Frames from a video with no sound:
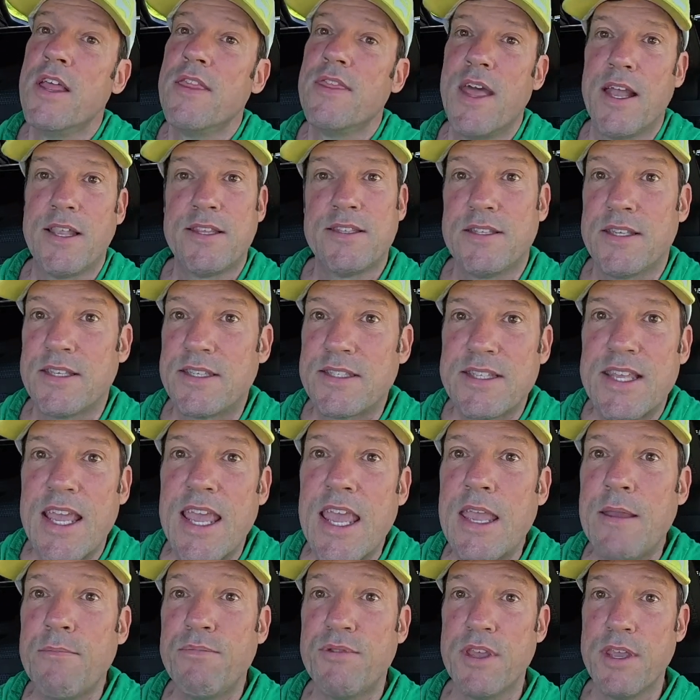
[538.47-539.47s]
That's the
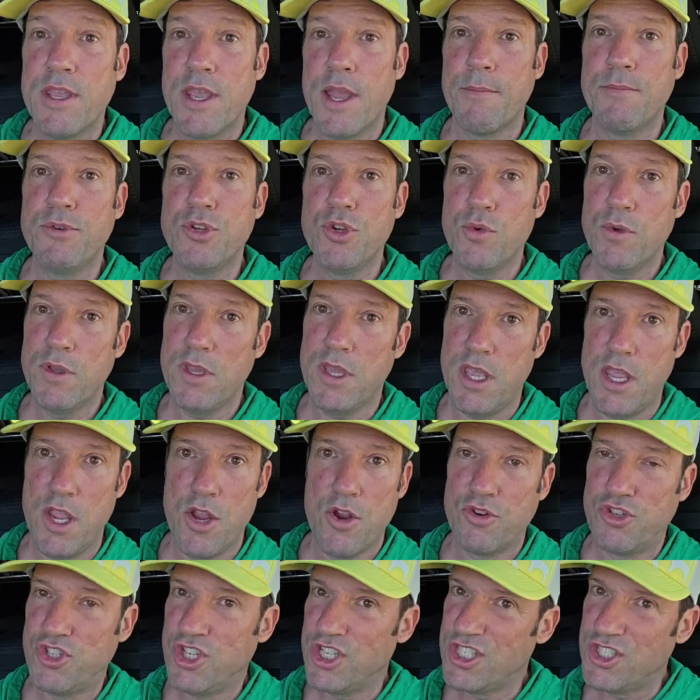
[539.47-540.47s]
same thing I'm doing
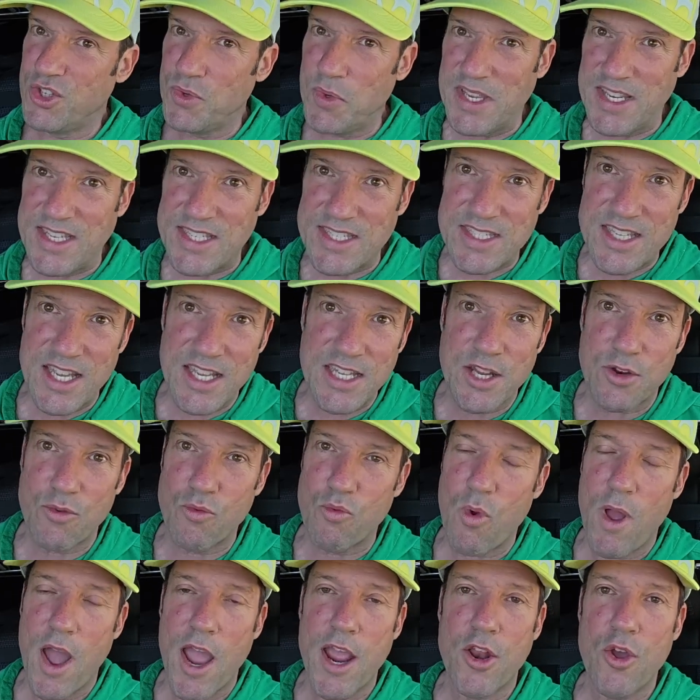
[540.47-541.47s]
here, just to extend it
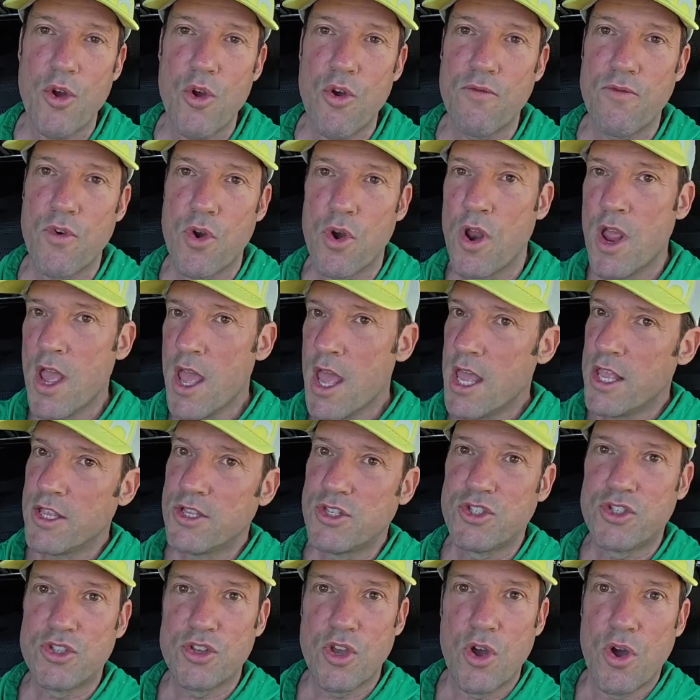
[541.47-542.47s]
right over.
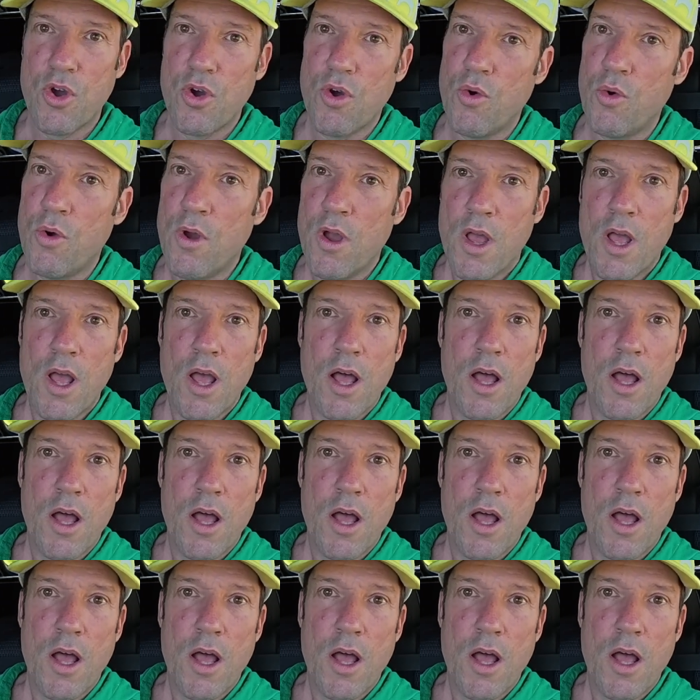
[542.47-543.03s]
So